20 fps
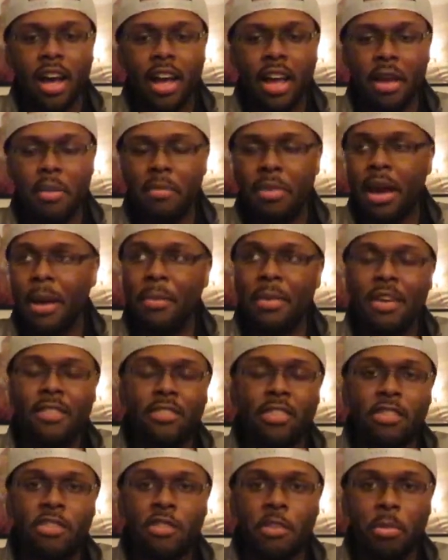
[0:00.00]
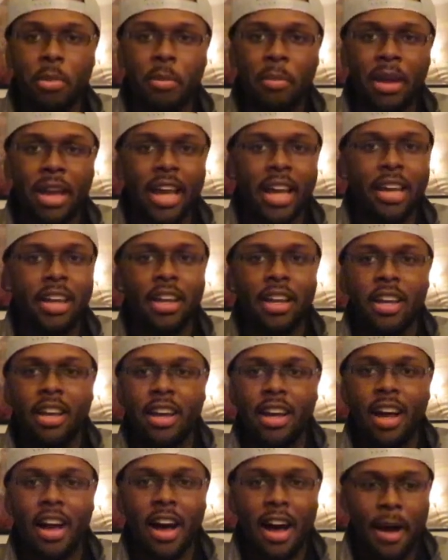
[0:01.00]
in Batman v Superman,
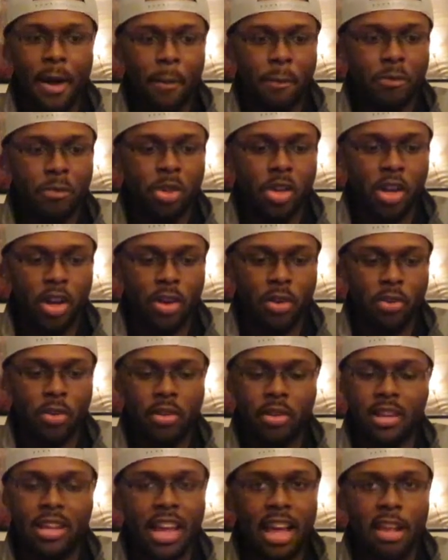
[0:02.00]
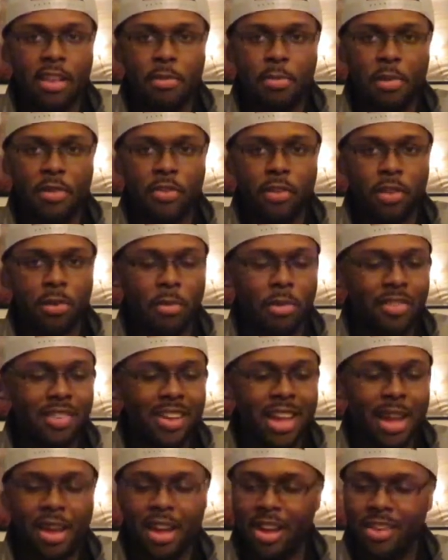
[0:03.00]
you know, days before the
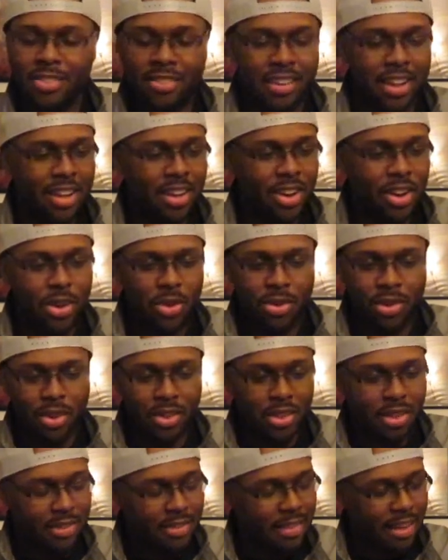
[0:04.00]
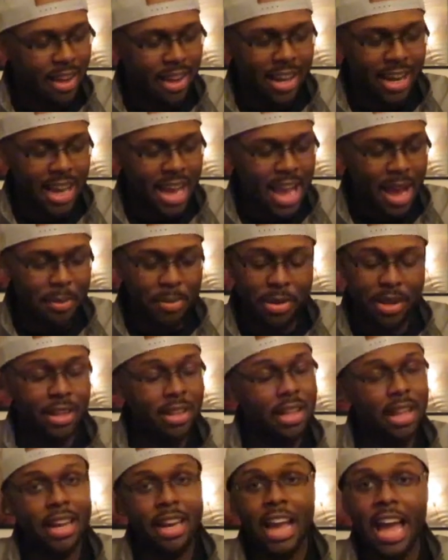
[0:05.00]
movie came out. I was like, no, that's not going to happen.
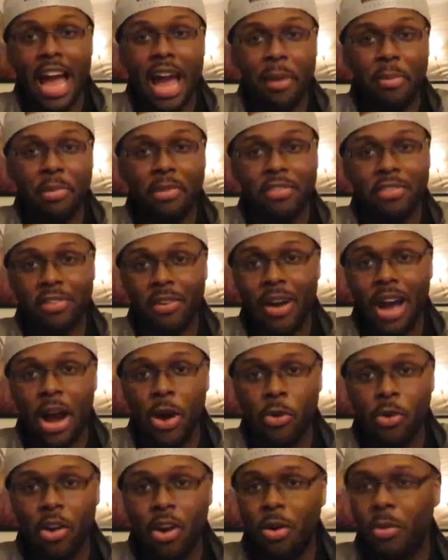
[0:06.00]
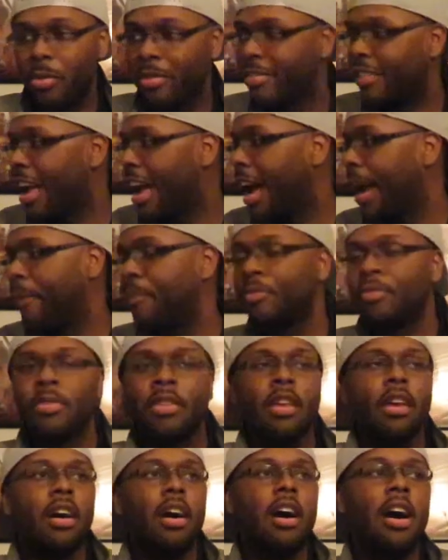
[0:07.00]
And then it happened, so how wrong was I?
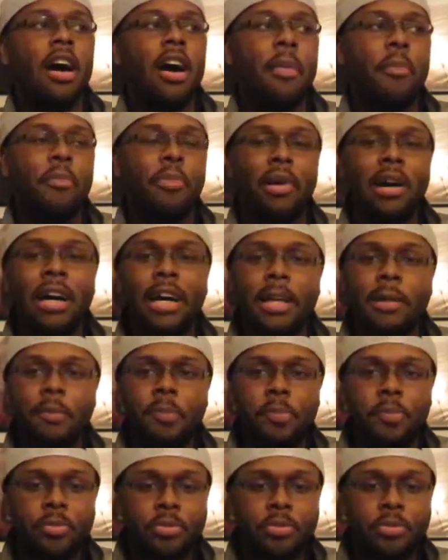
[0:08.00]
But,